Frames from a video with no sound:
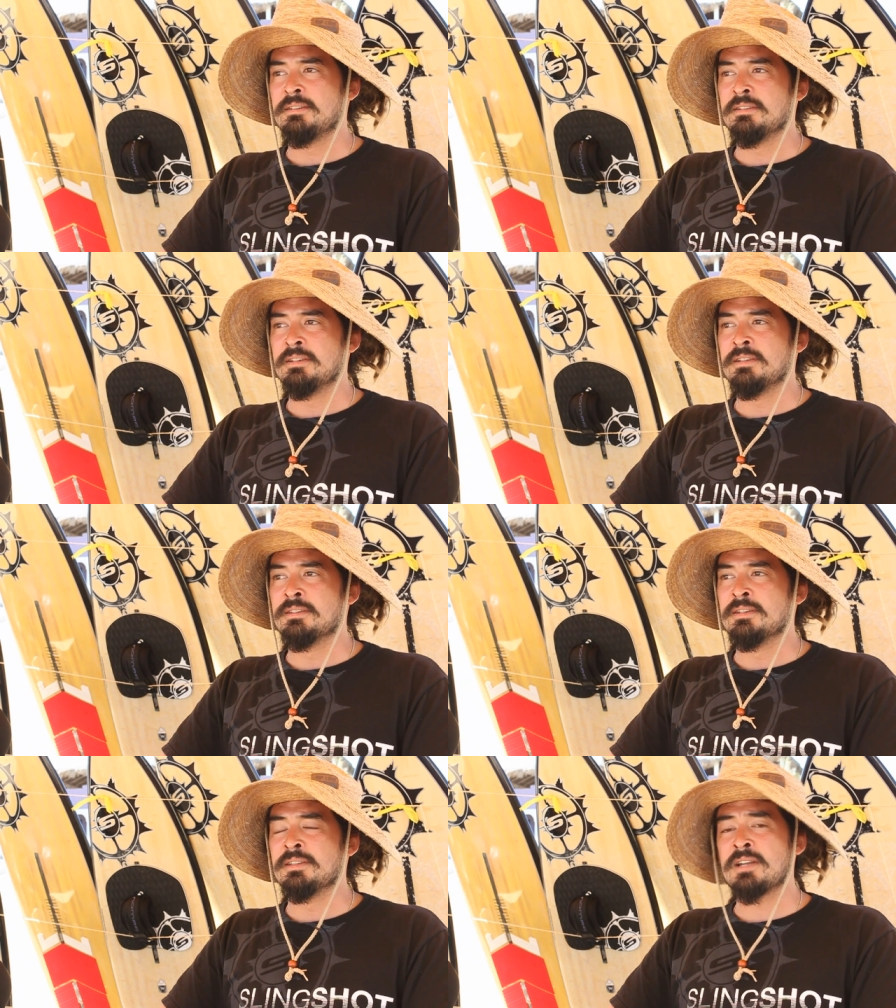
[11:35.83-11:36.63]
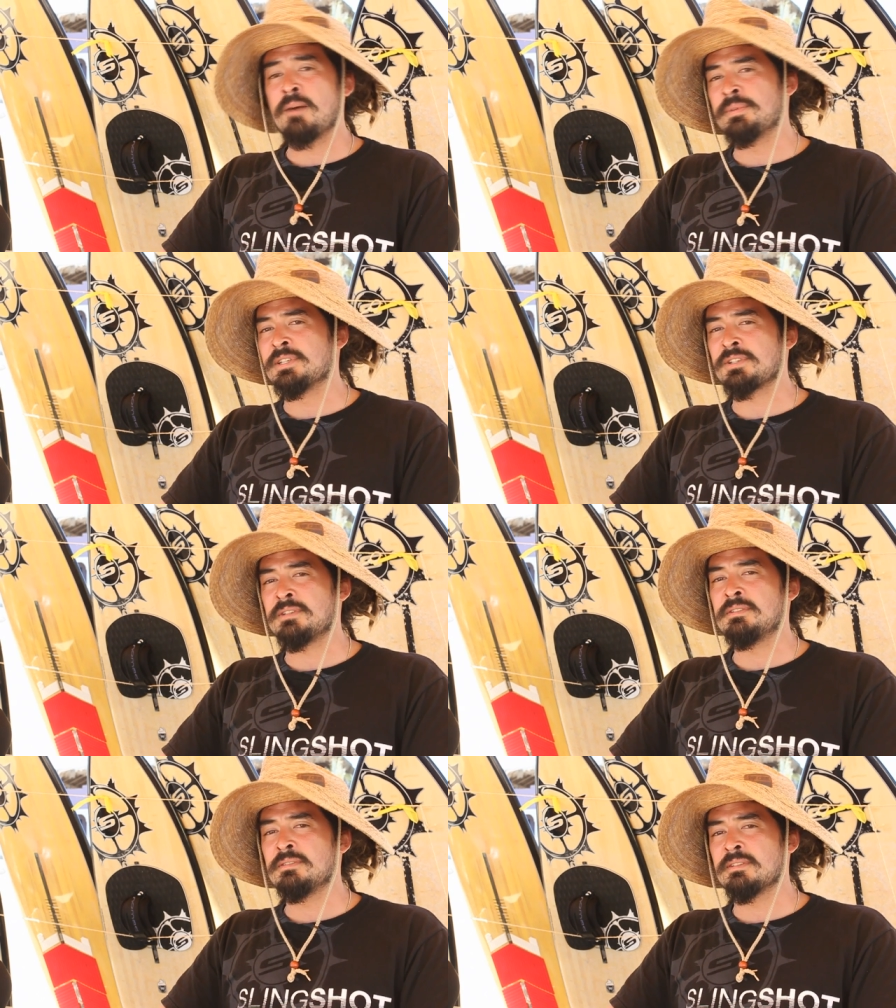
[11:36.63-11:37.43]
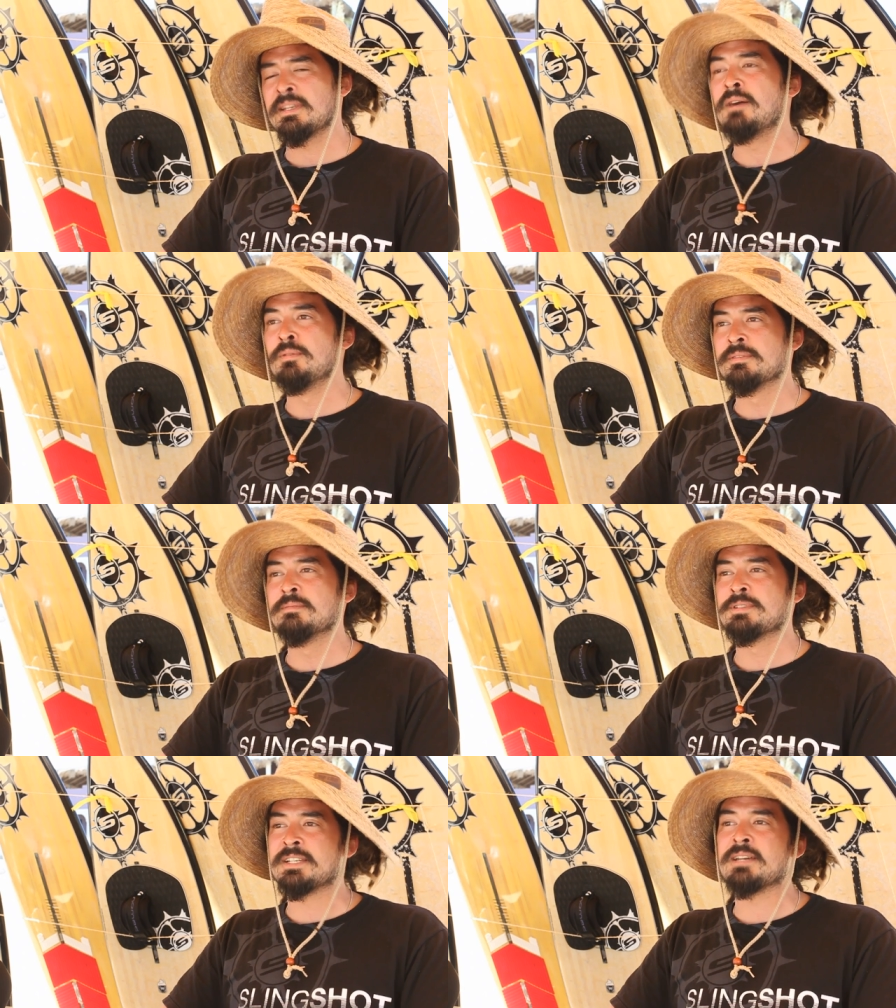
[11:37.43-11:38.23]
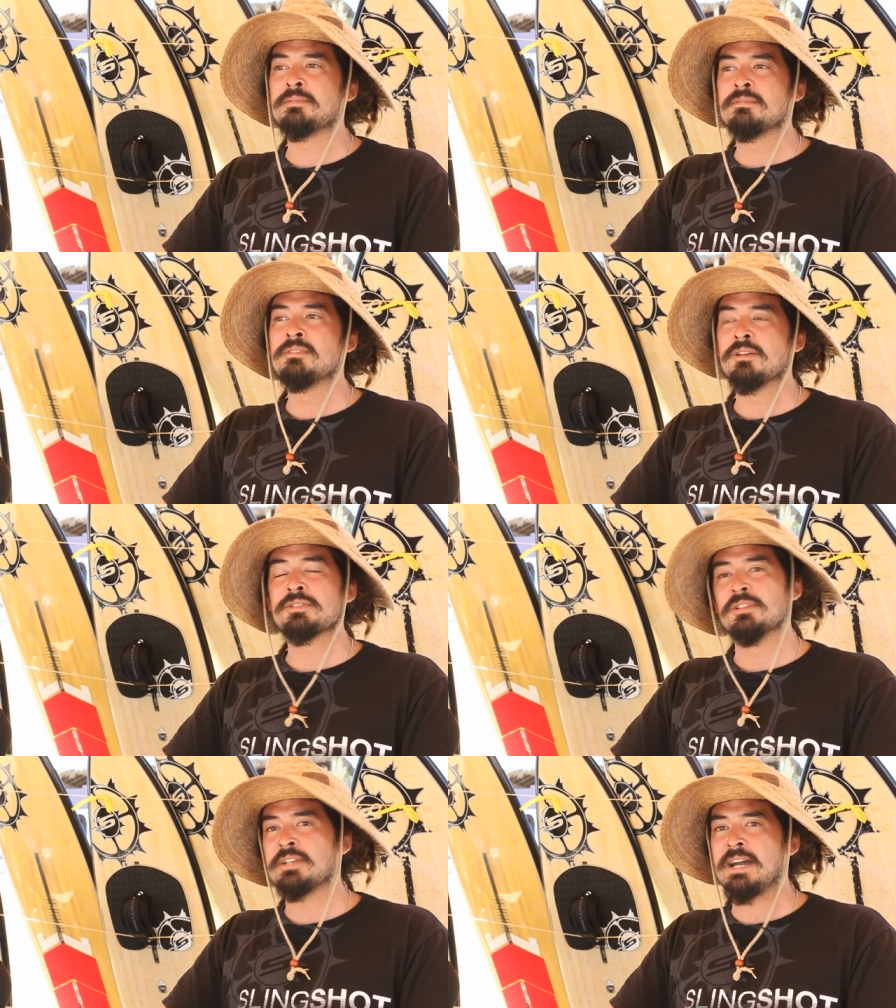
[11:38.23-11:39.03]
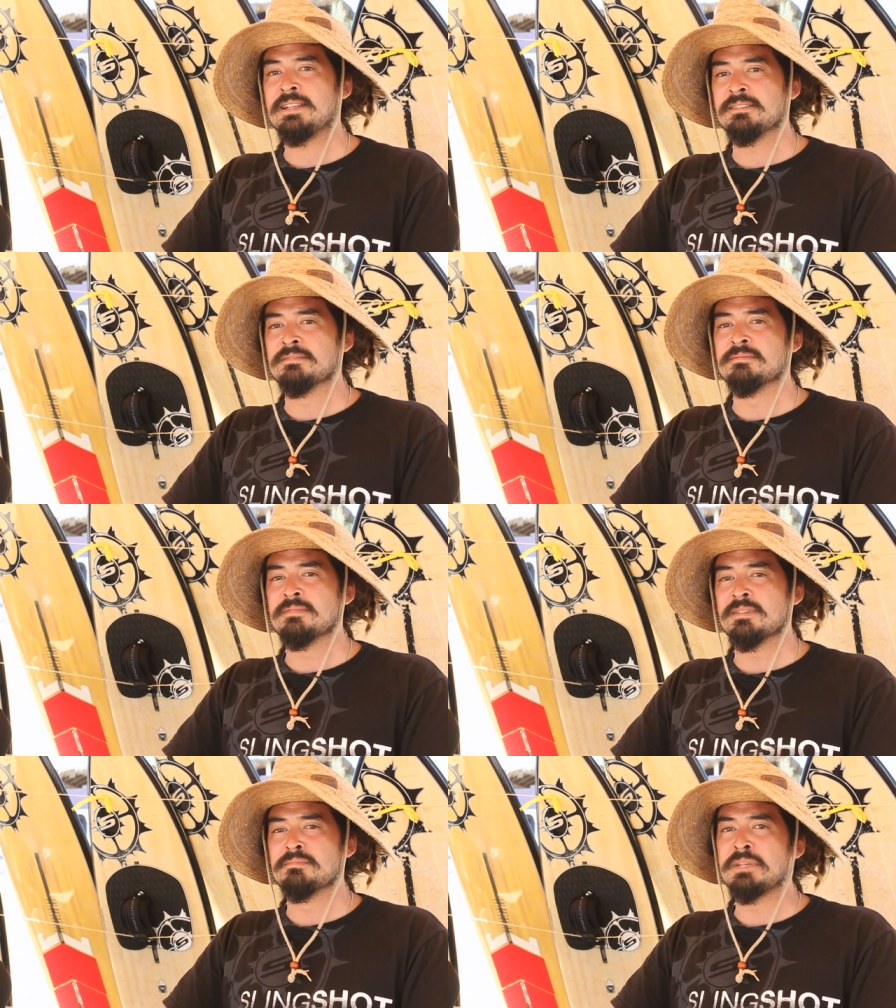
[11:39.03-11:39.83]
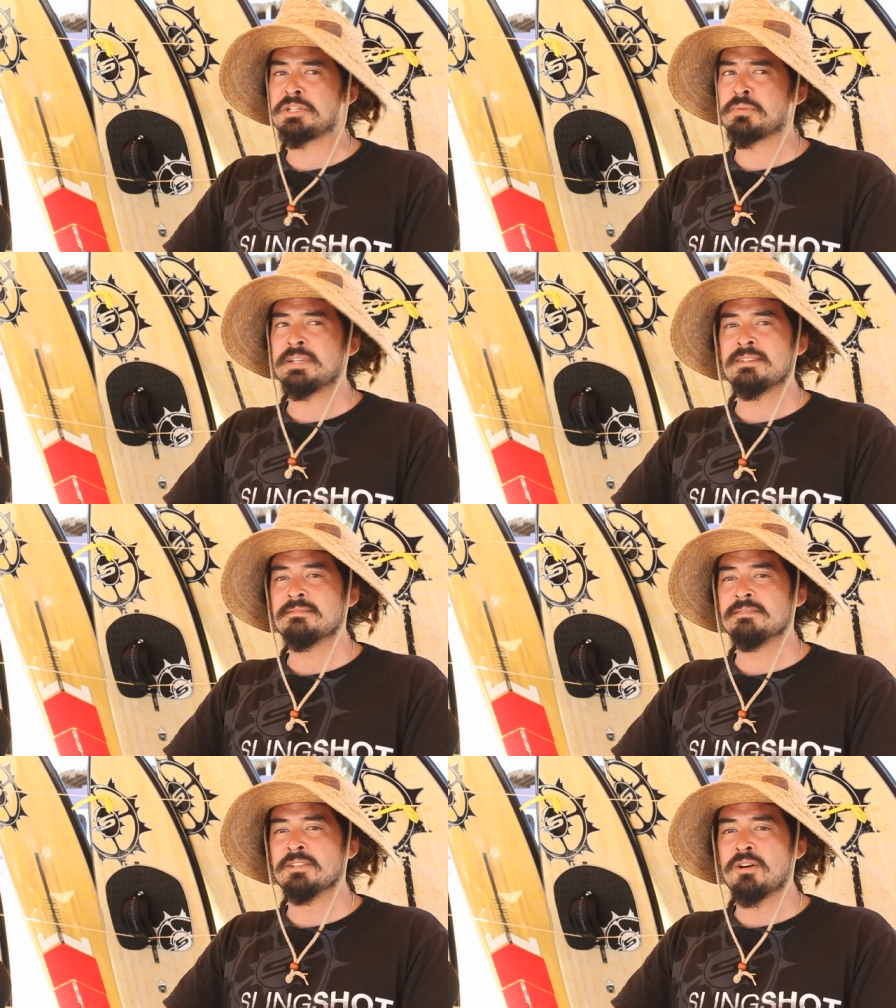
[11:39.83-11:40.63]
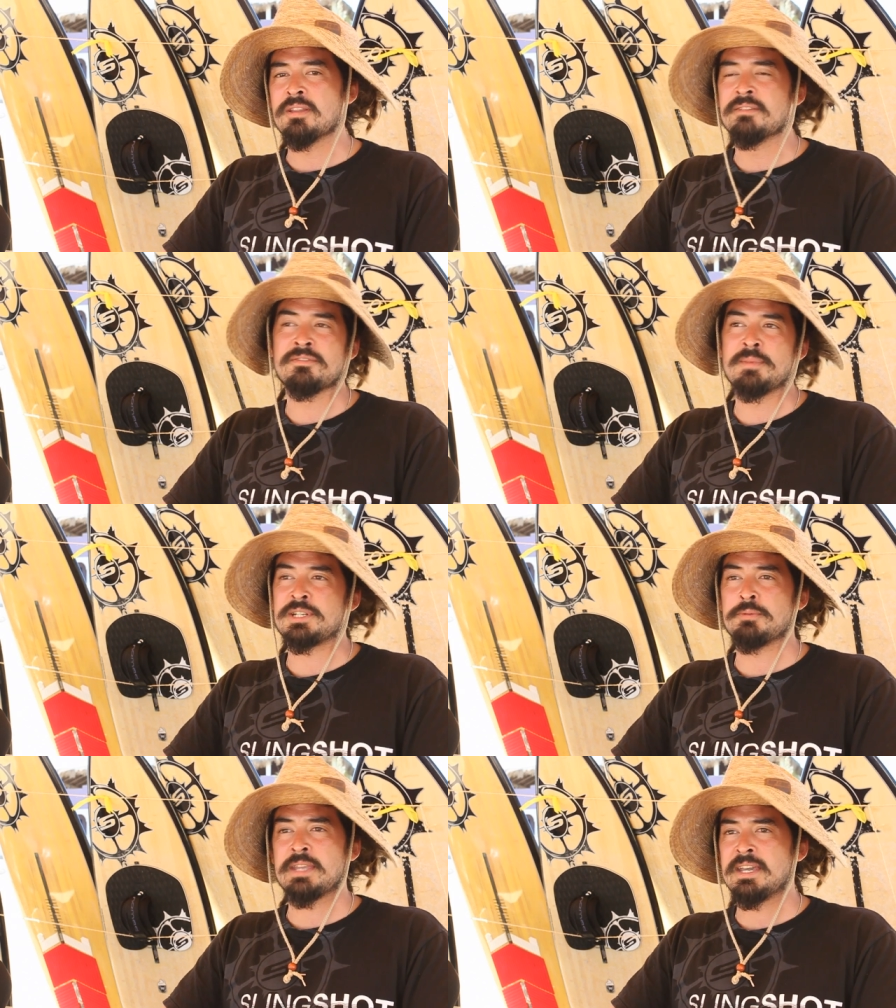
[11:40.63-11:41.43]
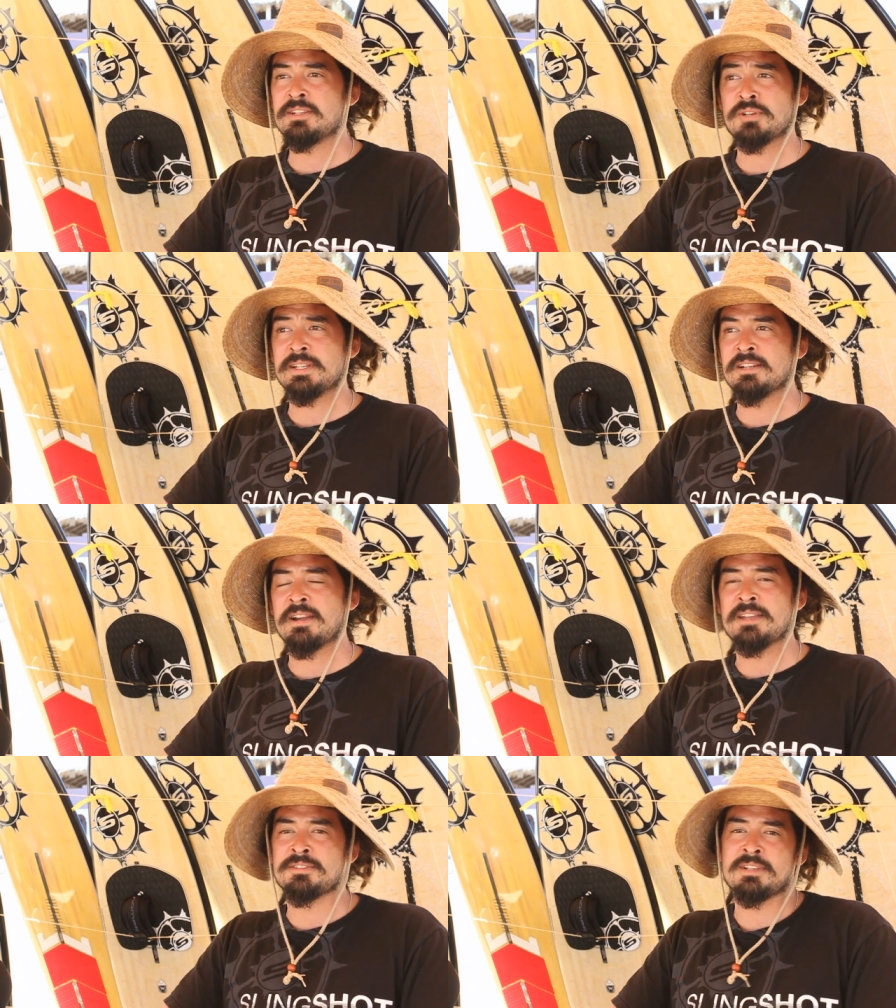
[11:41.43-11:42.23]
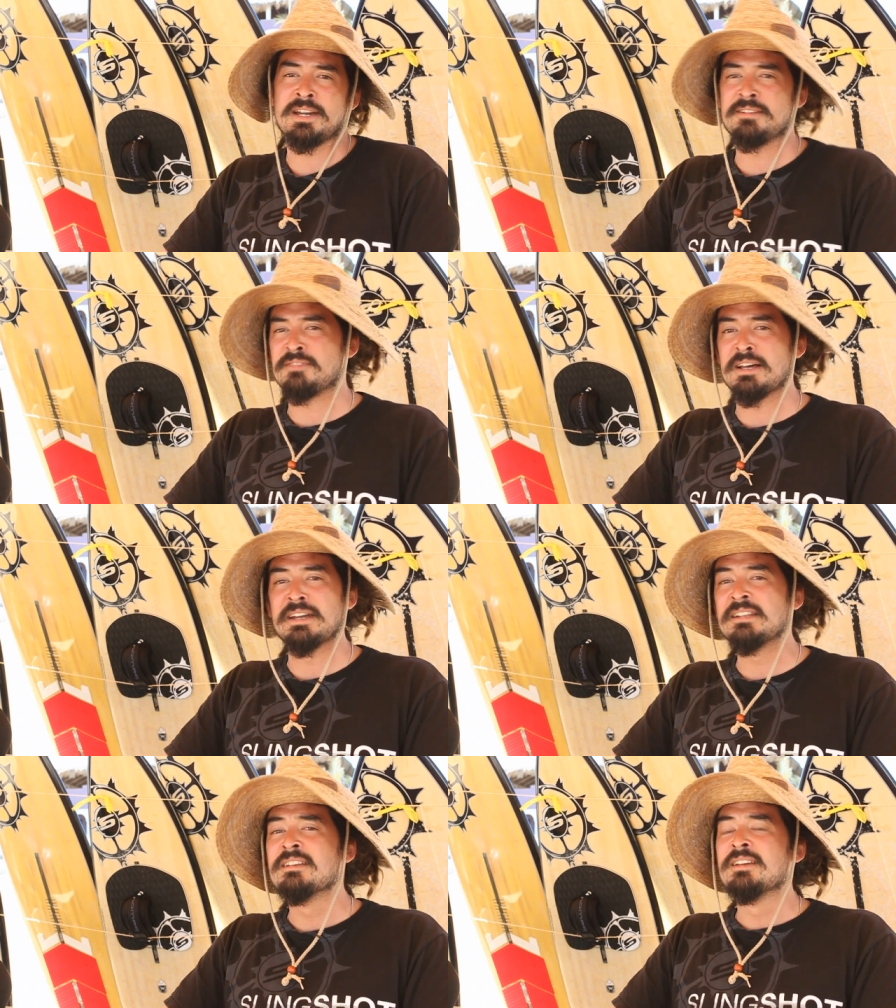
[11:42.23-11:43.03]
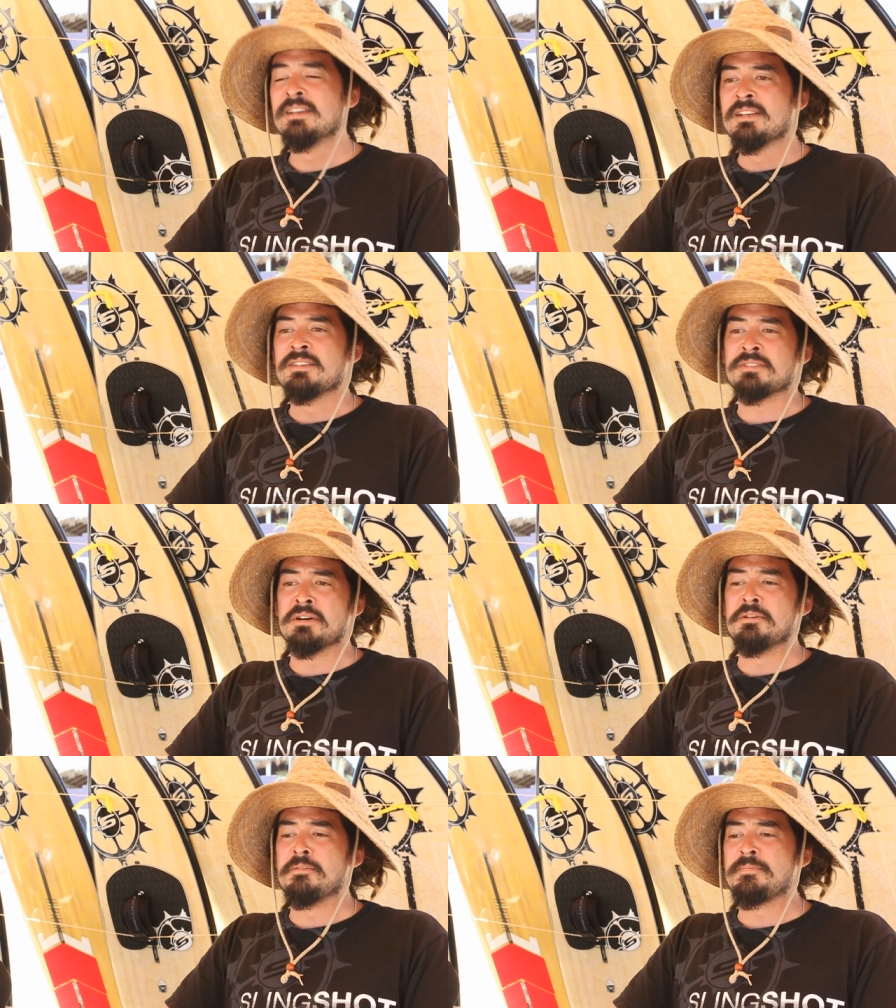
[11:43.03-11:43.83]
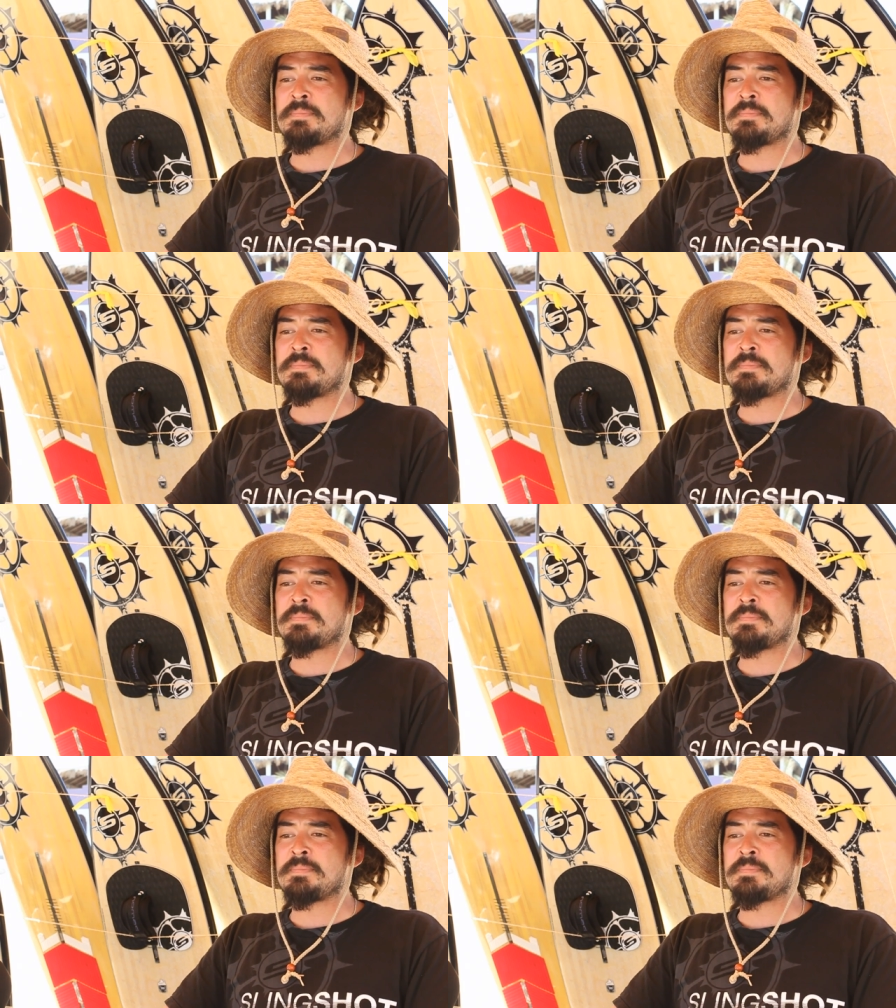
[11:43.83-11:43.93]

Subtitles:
in the competition, yeah, we'll take a closer look at it and make sure we get, you know, all the information we can, try to get our hands on the kite, fly it. So